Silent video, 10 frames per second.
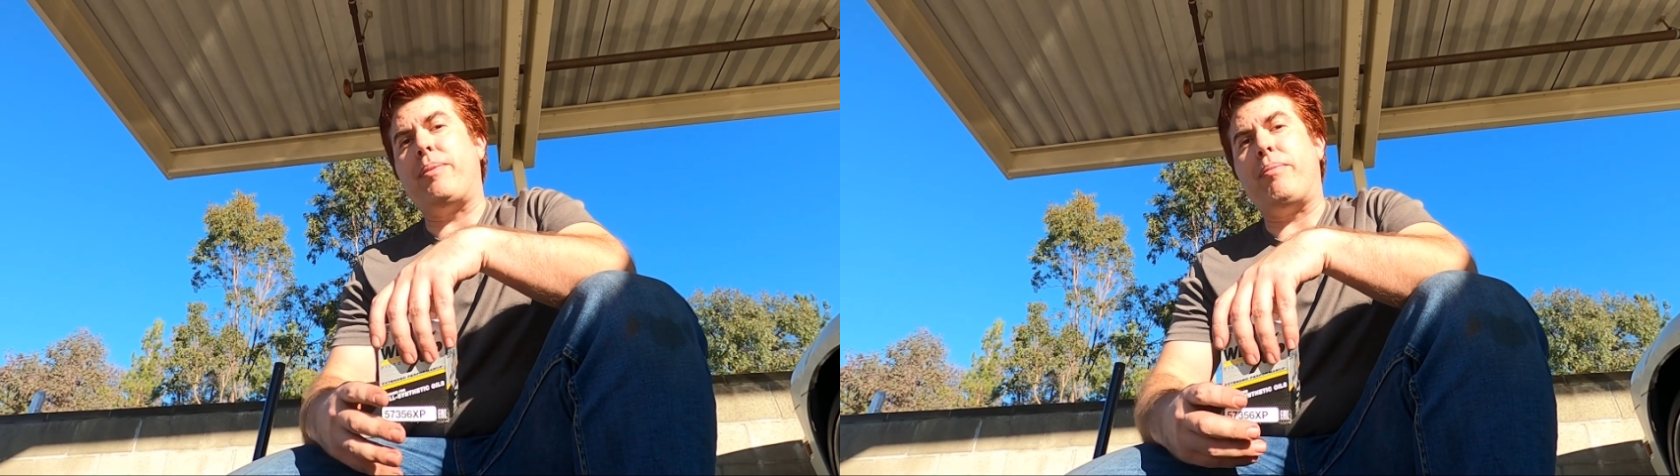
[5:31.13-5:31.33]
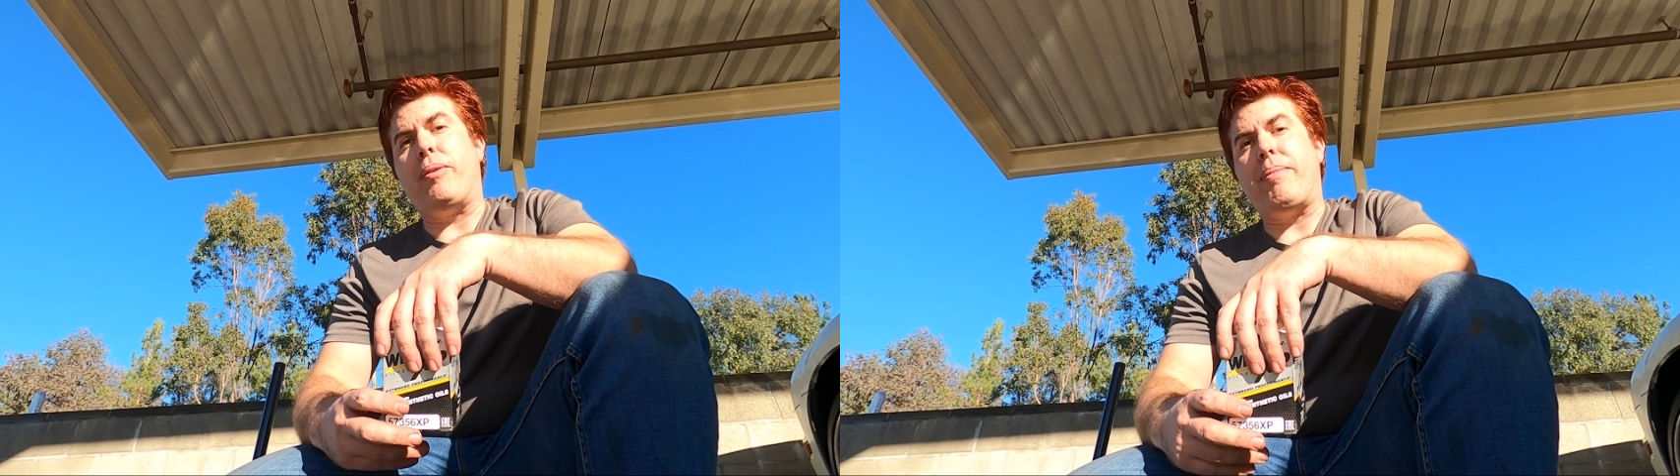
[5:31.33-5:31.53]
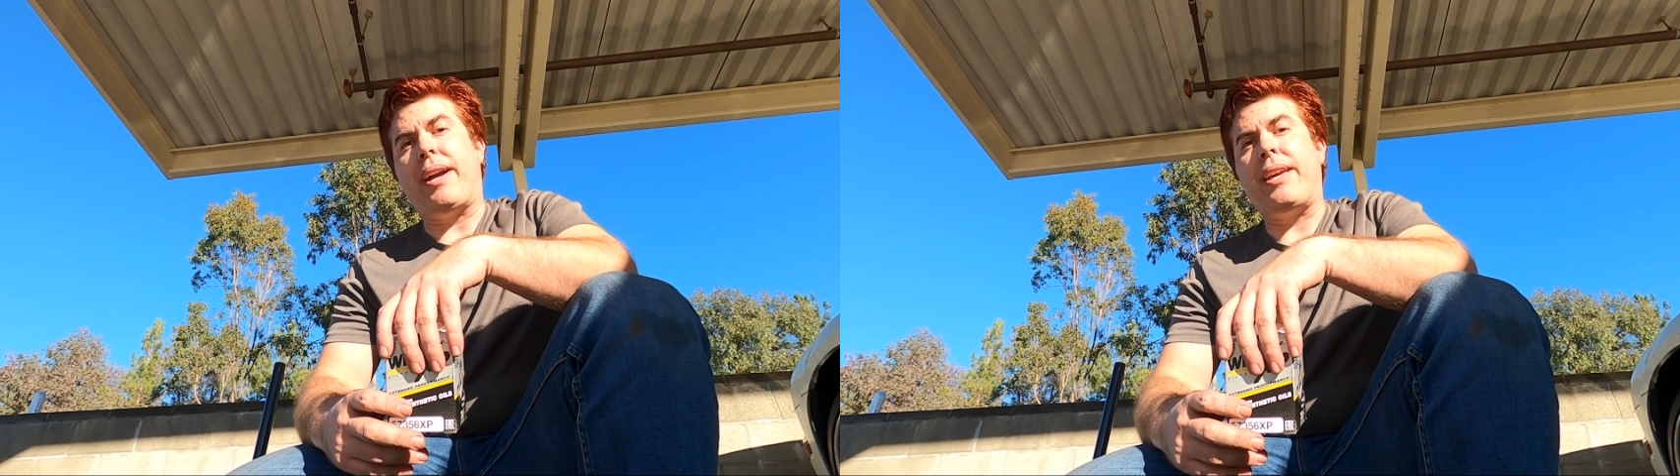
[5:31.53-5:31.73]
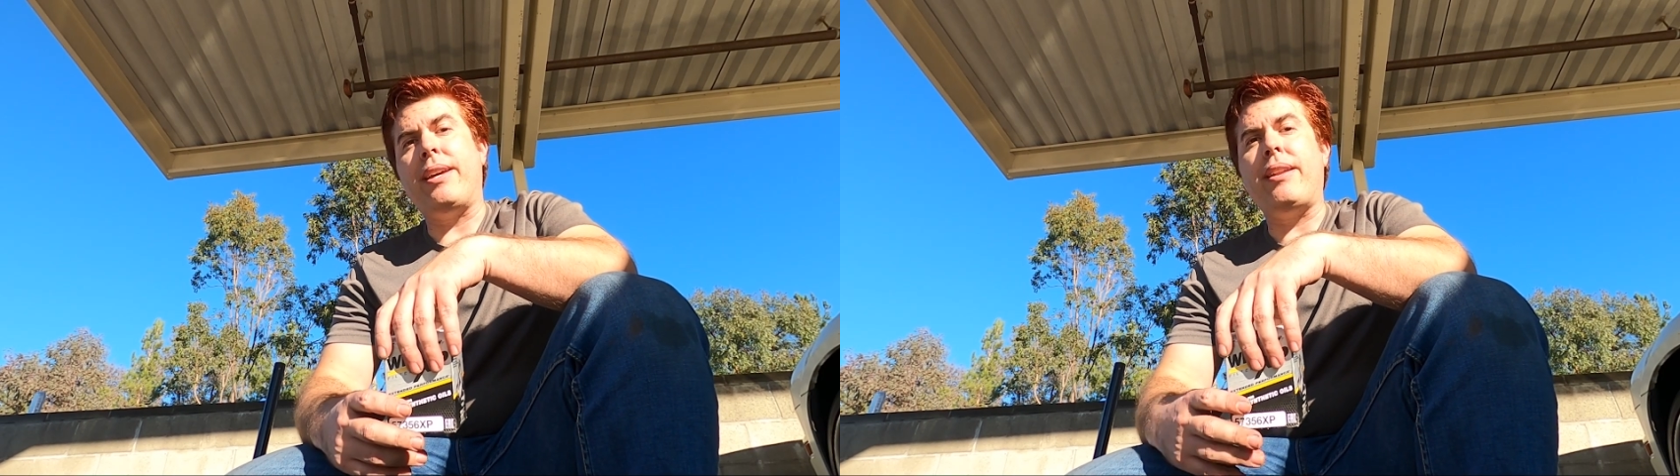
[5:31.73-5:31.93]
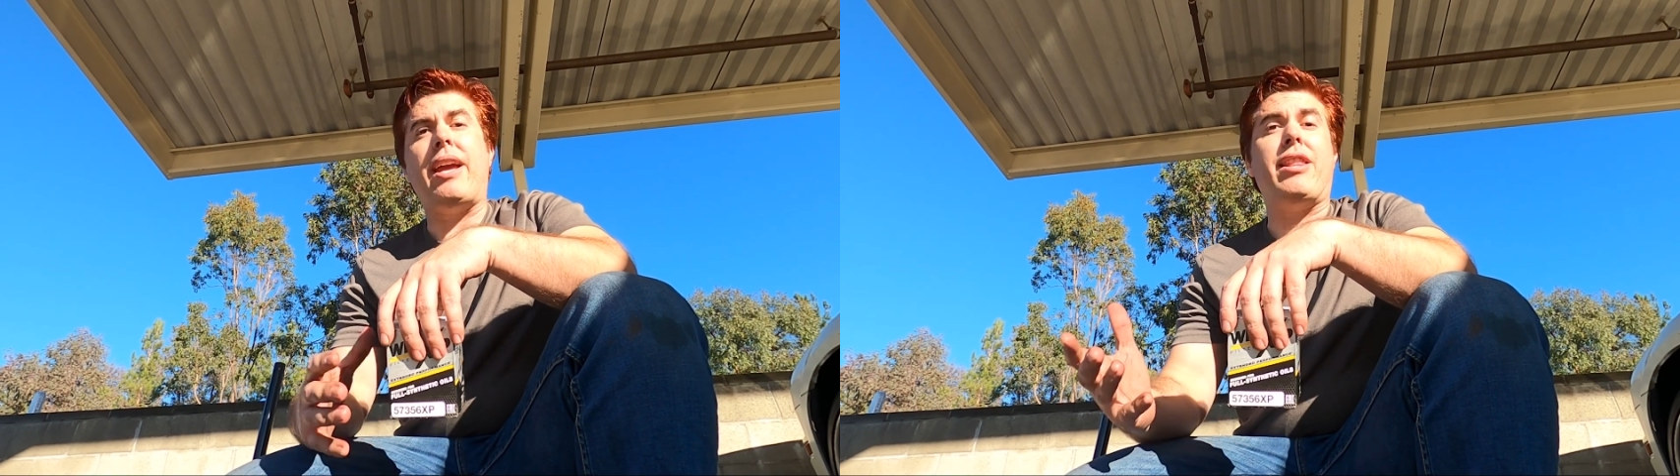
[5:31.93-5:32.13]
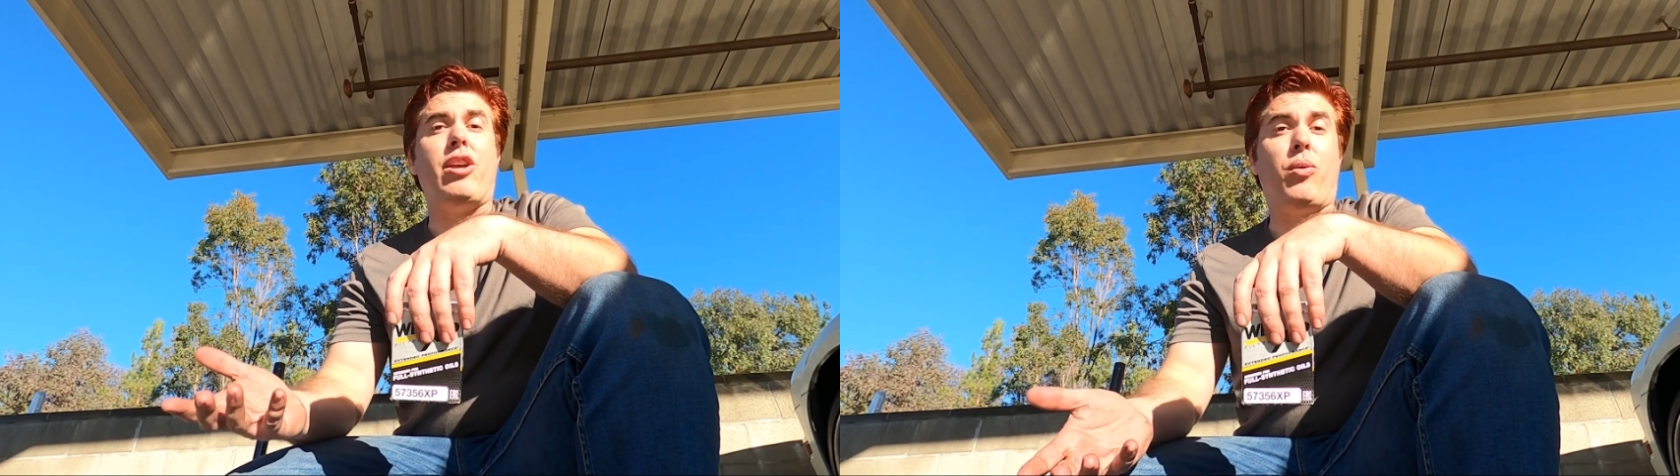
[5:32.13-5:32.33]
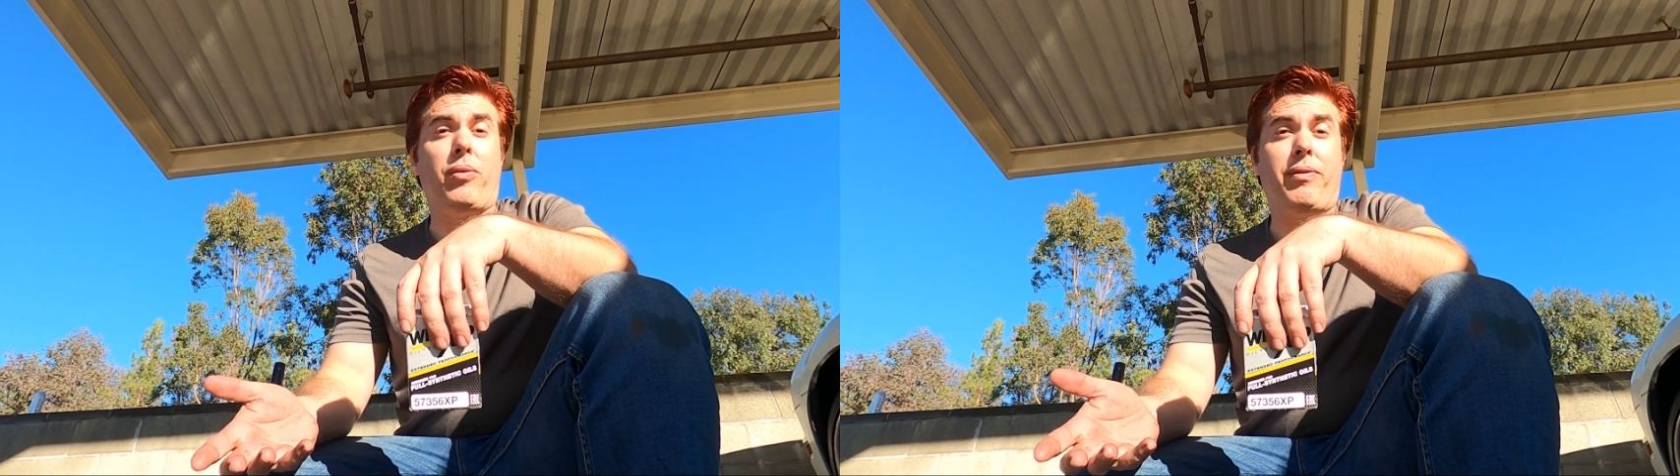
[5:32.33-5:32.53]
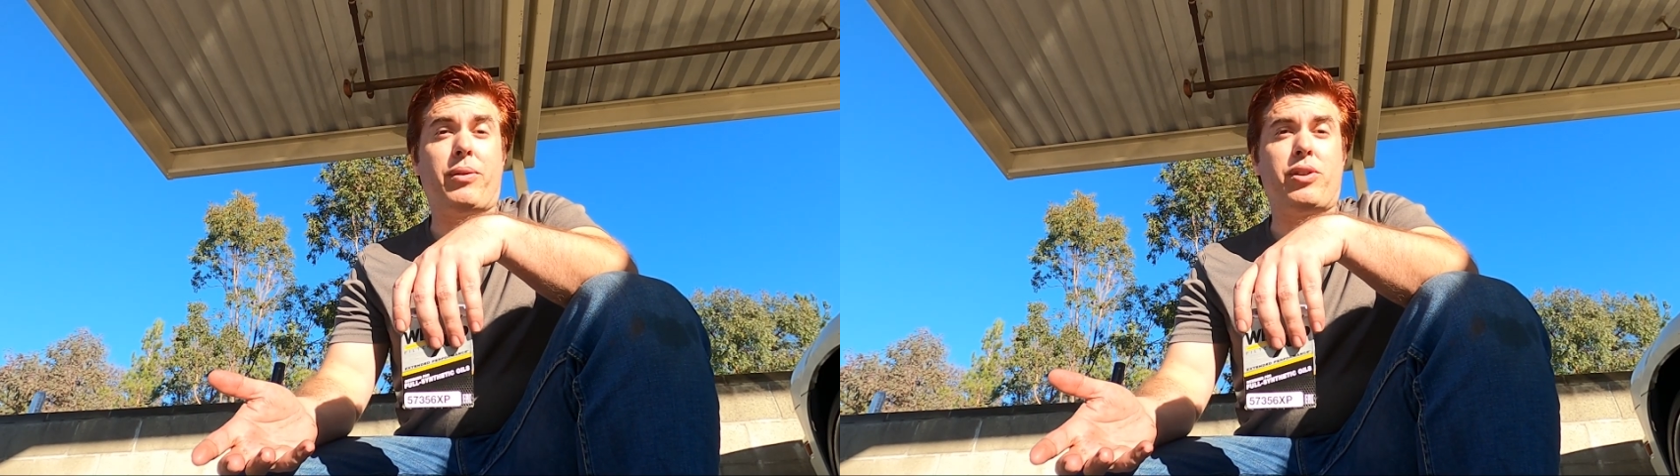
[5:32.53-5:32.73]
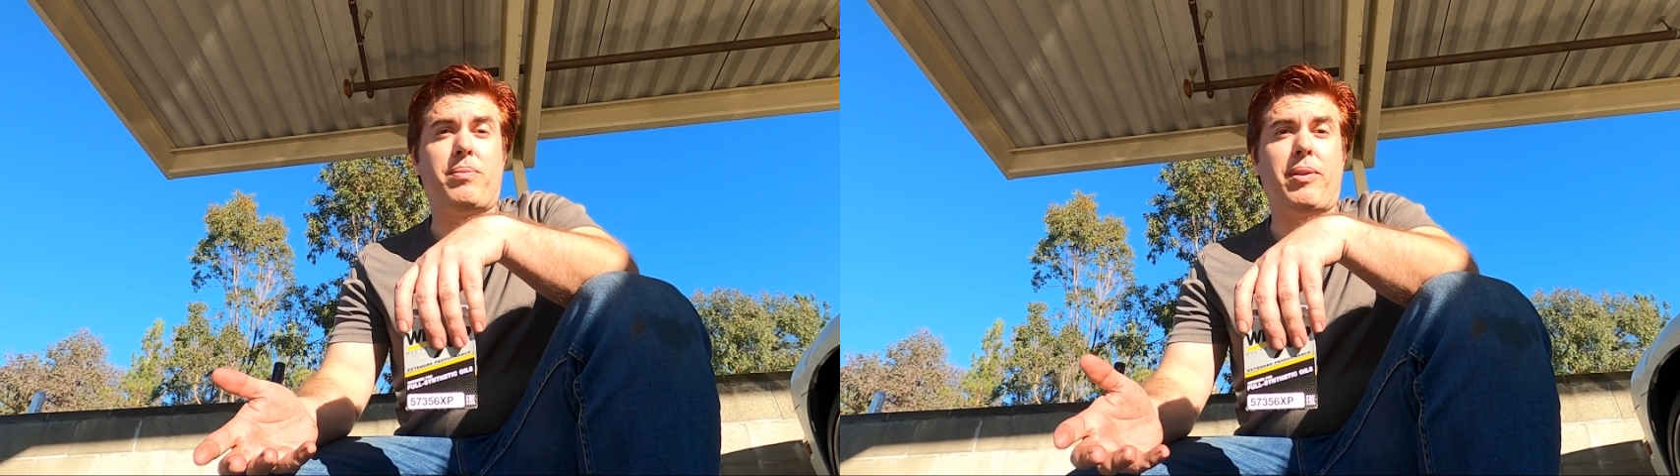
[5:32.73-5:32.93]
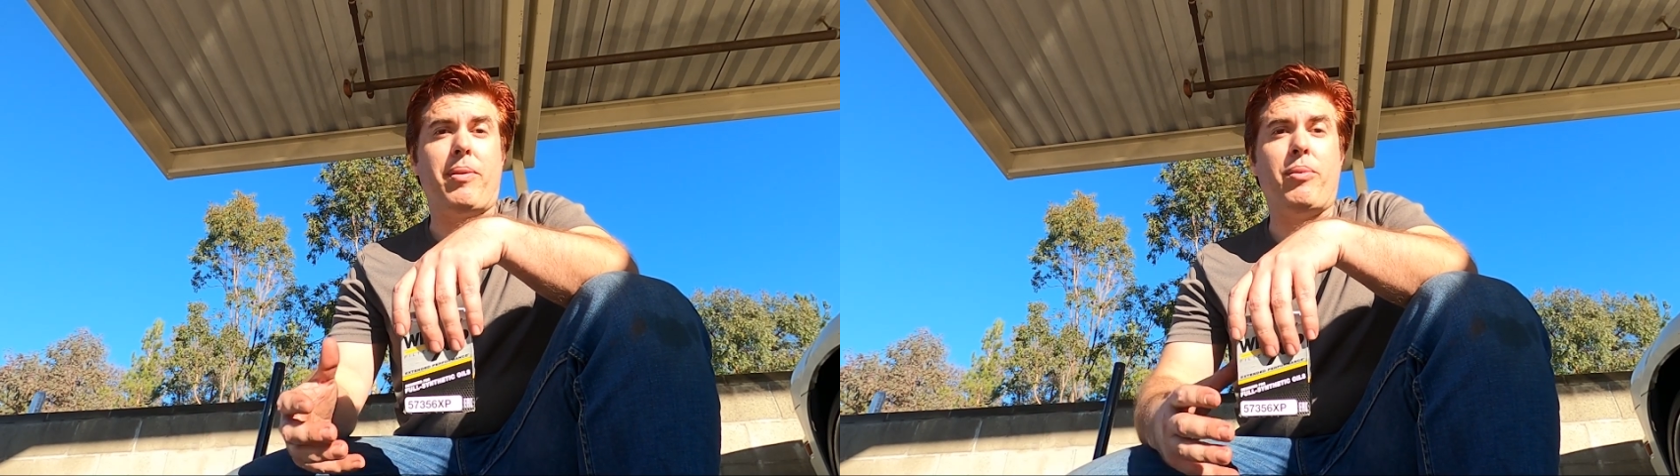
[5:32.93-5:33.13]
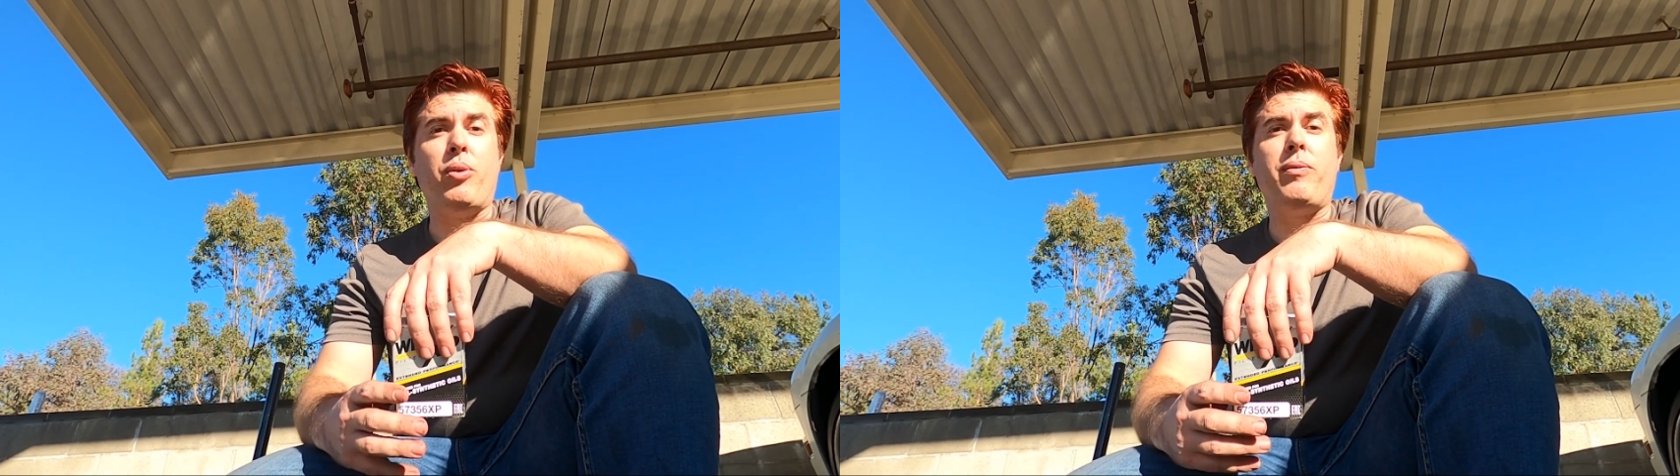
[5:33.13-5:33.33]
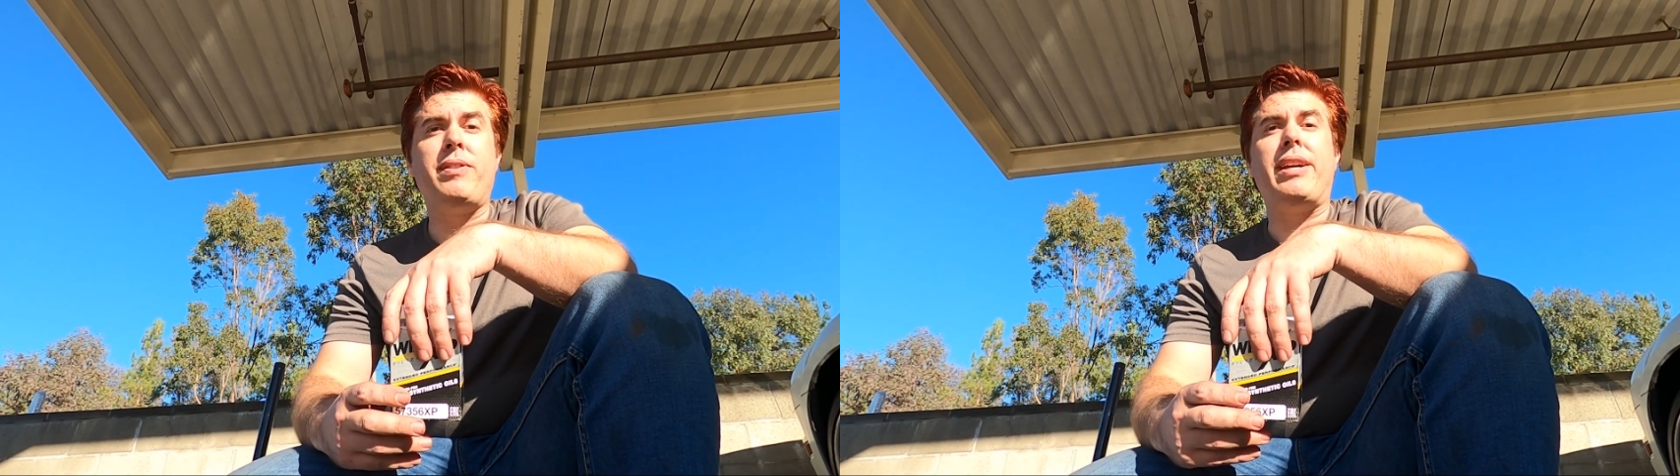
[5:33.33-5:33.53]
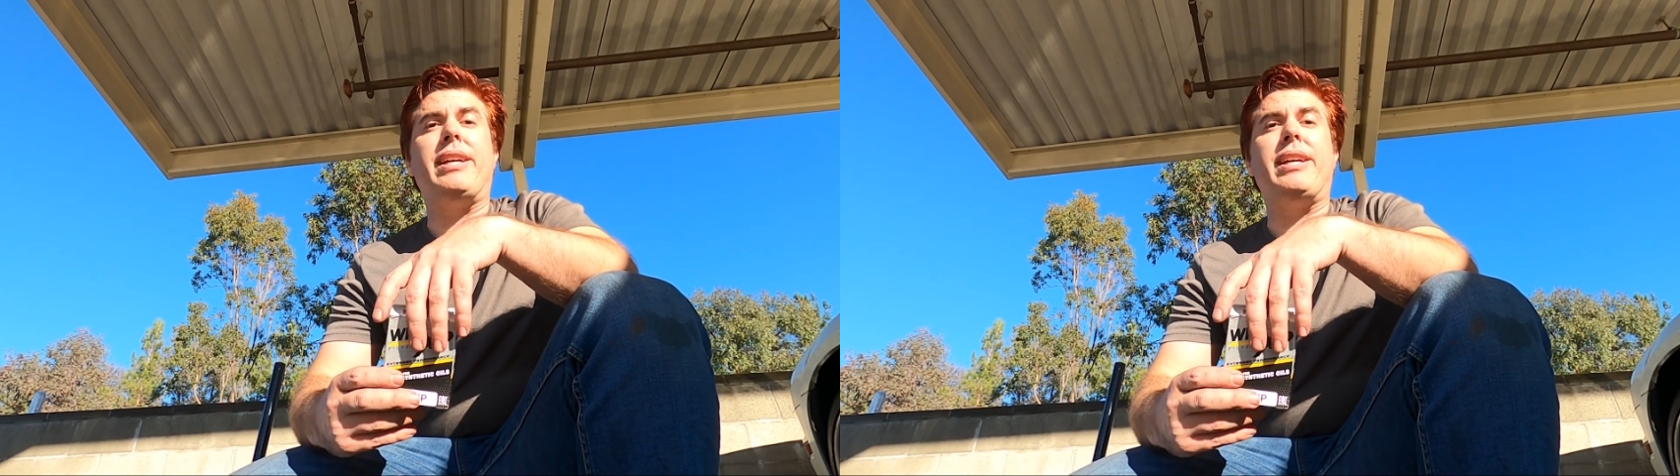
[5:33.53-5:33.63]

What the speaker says: been put back in and the old filter's been removed,